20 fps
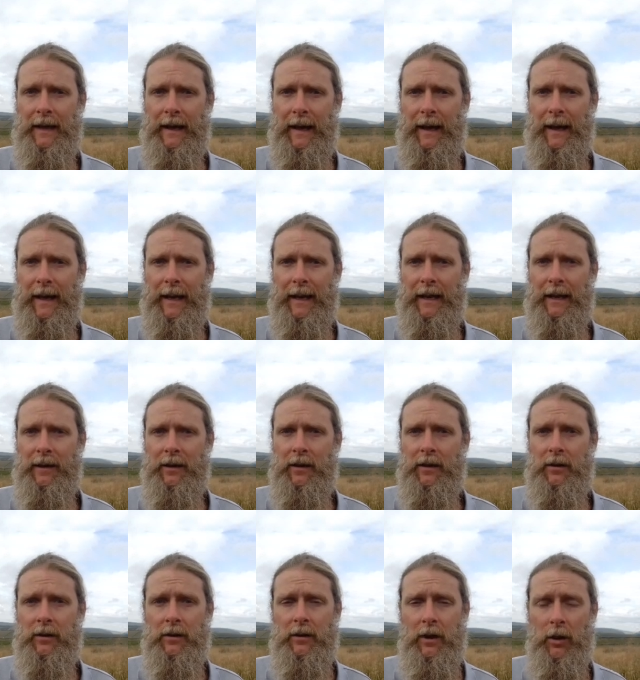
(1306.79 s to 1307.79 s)
and
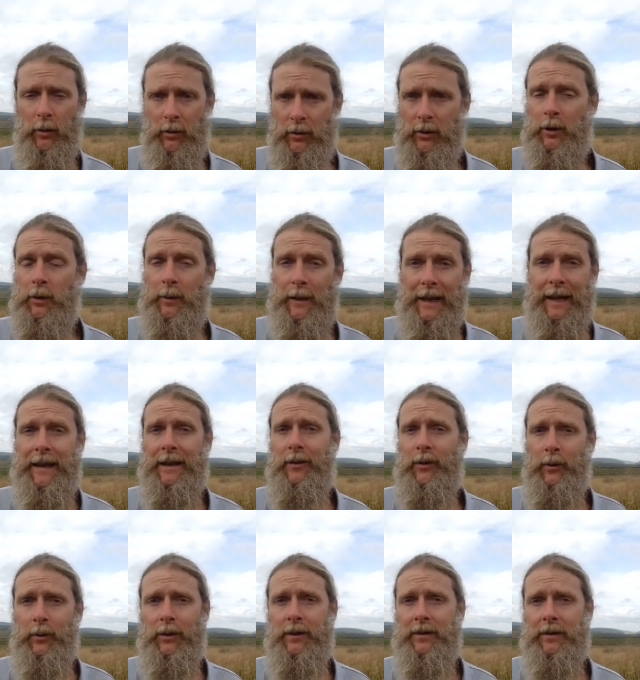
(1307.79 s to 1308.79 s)
know that you can
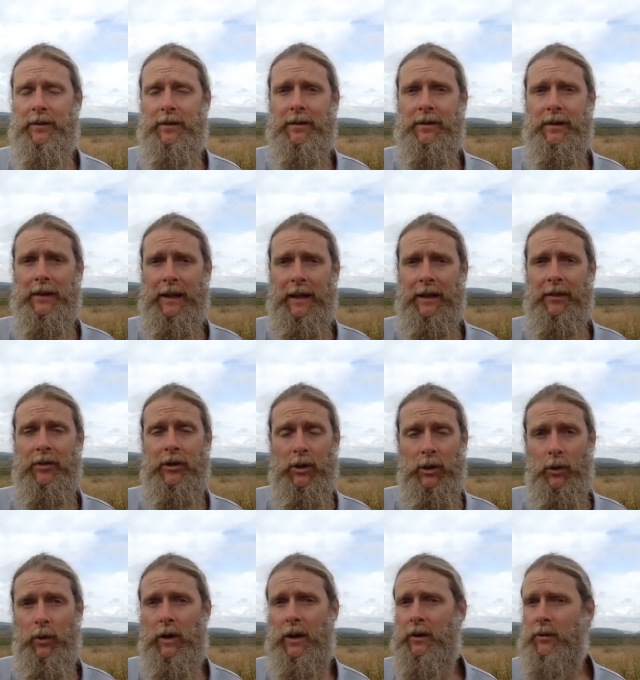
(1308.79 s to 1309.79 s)
do it and that
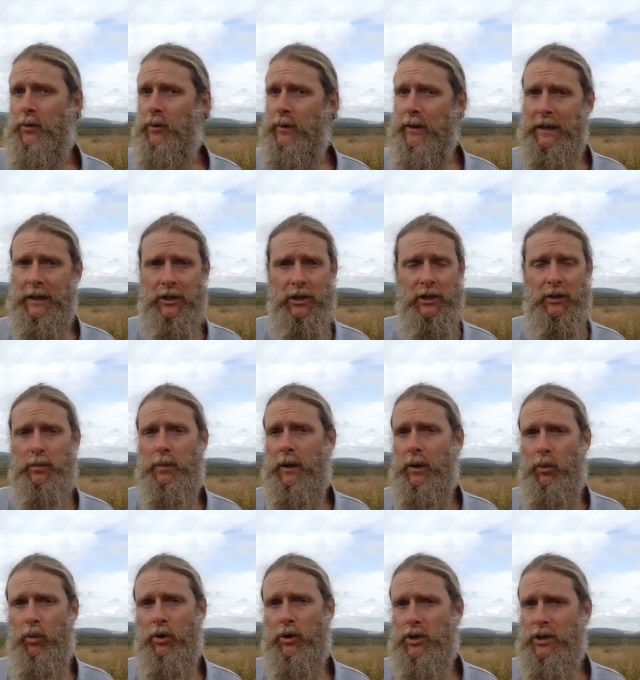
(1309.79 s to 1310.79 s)
you are doing it just
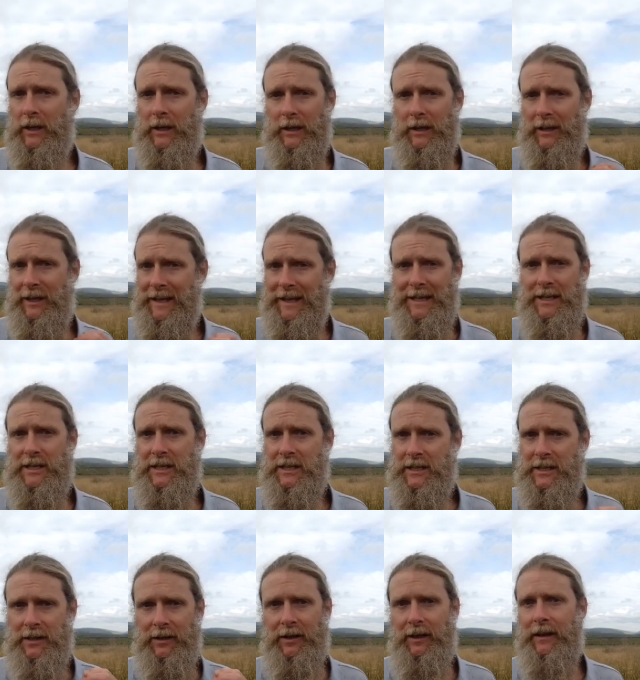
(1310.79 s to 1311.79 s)
by watching this.
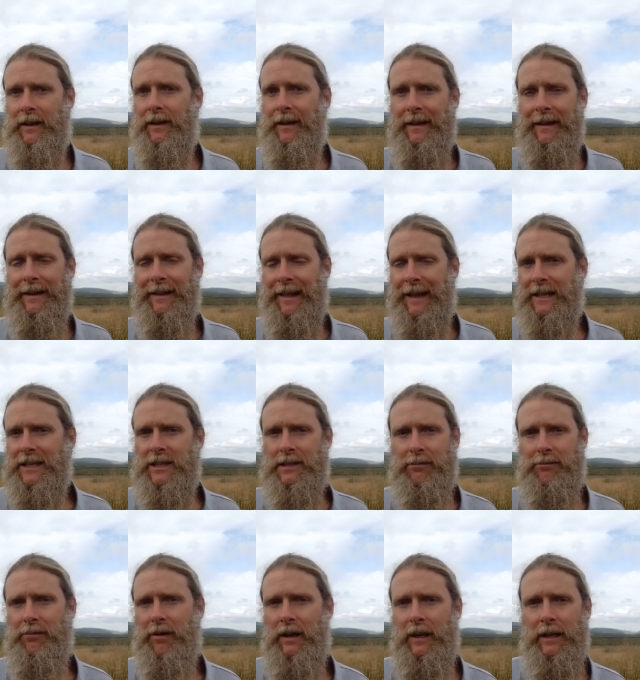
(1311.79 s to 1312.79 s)
It's like that's
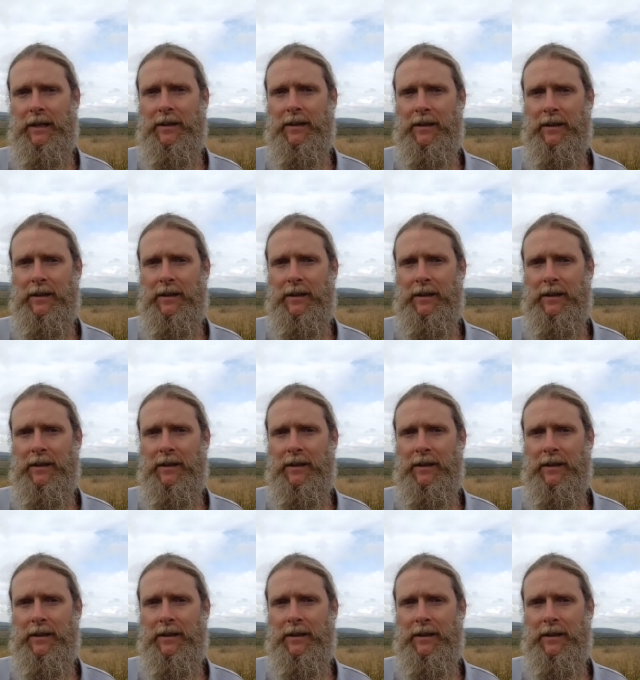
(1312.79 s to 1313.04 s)
the right